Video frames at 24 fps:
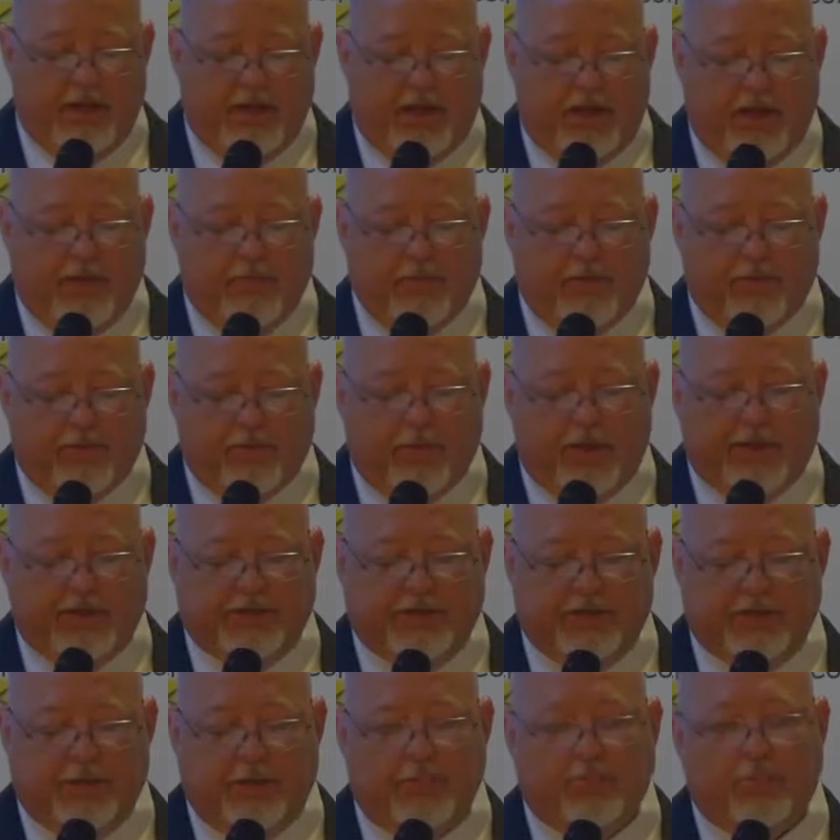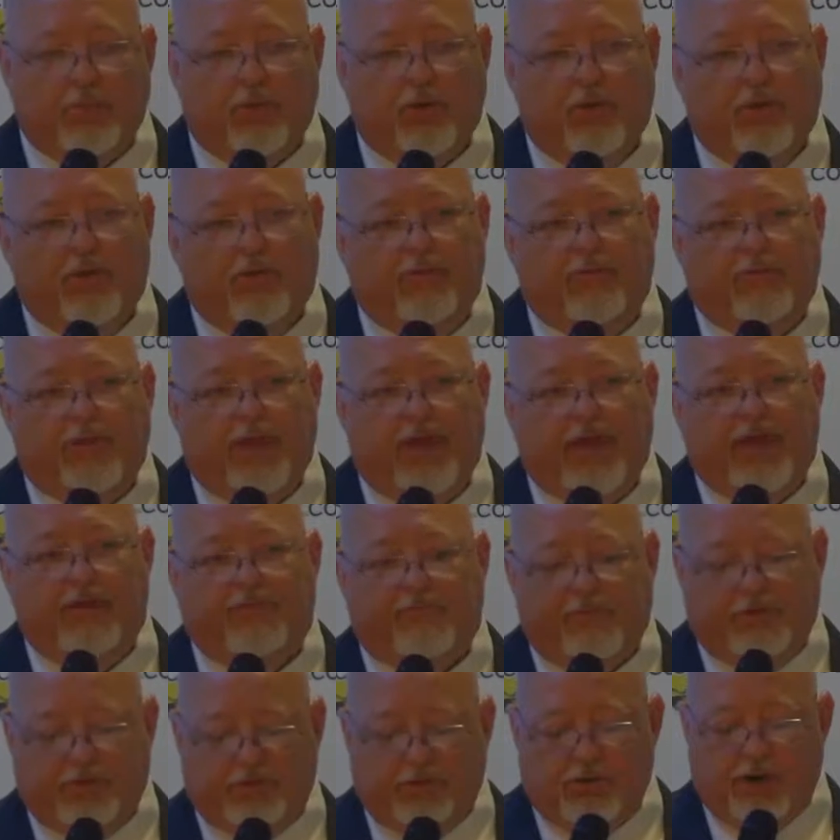And number 3 is to improve the
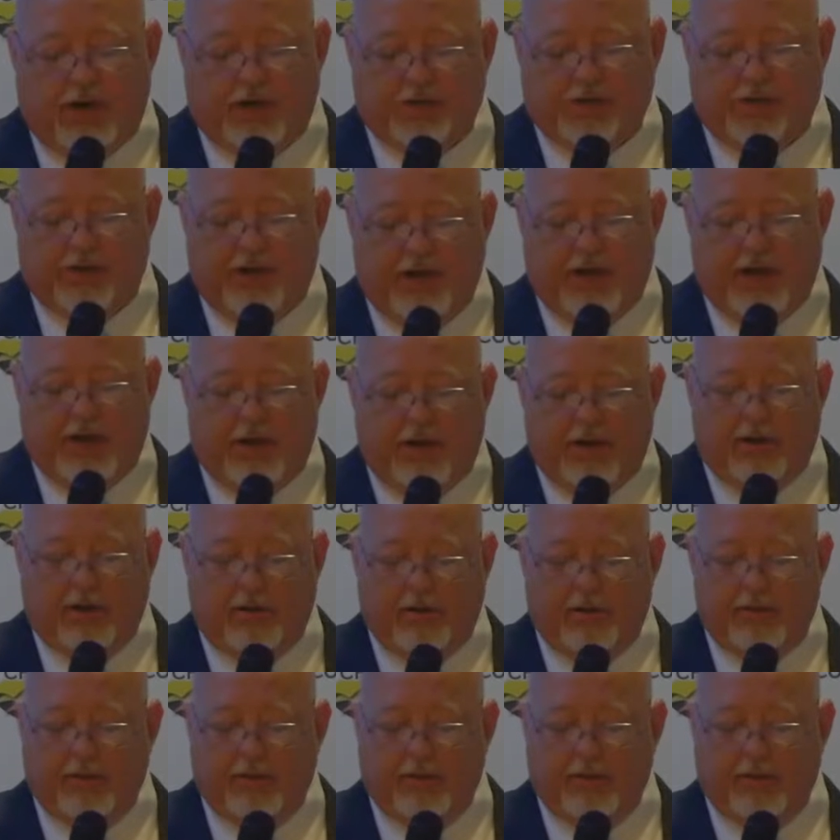infrastructure here.